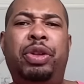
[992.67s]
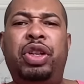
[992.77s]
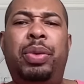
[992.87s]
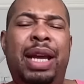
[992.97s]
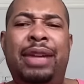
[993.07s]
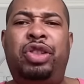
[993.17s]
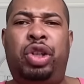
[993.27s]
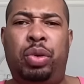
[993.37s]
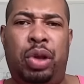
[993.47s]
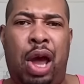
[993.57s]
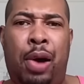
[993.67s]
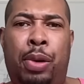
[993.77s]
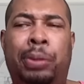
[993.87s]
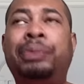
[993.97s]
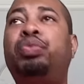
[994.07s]
you hit too
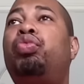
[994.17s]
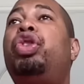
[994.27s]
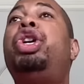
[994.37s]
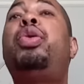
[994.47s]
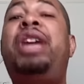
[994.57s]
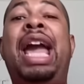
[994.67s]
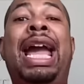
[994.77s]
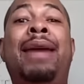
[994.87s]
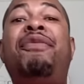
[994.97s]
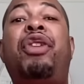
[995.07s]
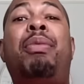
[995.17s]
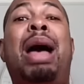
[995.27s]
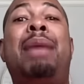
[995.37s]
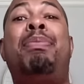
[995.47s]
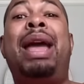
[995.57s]
low. You came for
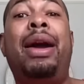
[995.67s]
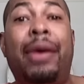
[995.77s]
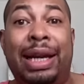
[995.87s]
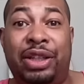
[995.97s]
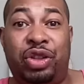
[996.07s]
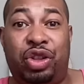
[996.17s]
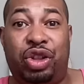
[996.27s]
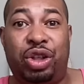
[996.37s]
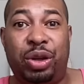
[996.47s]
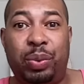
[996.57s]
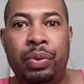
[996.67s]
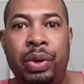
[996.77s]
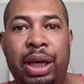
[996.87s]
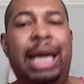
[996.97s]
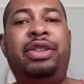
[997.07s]
my marriage.
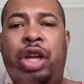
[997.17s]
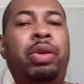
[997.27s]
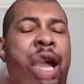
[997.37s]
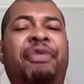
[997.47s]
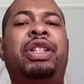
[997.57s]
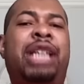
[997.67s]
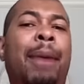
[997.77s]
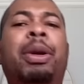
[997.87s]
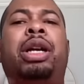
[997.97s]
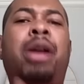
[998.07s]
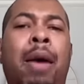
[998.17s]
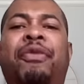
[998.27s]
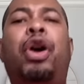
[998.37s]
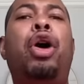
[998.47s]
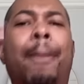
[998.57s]
It's okay for Deborah to come
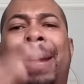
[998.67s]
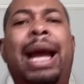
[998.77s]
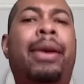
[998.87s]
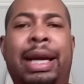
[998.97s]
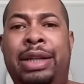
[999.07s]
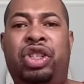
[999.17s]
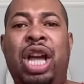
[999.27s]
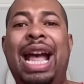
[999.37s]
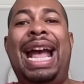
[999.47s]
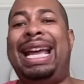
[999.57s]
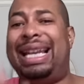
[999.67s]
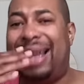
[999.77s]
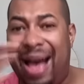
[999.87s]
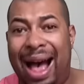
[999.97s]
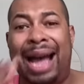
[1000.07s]
for her marriage and
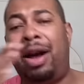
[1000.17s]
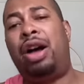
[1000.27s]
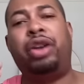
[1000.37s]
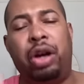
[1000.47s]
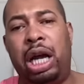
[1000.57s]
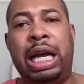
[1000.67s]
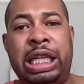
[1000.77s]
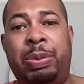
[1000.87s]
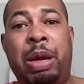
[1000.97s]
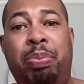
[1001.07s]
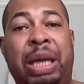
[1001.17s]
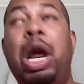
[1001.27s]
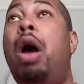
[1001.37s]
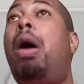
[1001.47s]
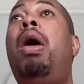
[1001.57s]
lie on her husband,
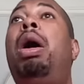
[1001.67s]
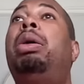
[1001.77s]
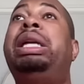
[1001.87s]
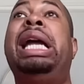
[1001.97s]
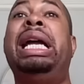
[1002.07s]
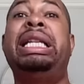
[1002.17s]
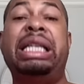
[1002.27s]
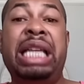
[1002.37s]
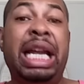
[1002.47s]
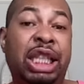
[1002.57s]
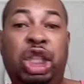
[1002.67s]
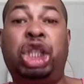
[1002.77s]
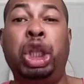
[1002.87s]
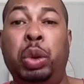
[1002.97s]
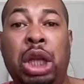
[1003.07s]
but oh, Candace hits
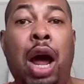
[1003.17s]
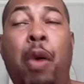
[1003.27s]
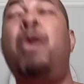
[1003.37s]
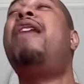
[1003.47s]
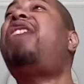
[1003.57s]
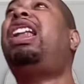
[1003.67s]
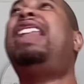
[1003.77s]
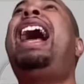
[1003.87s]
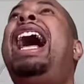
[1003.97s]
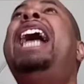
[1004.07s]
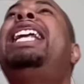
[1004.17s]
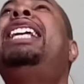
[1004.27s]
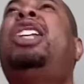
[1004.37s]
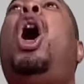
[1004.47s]
too low. The line is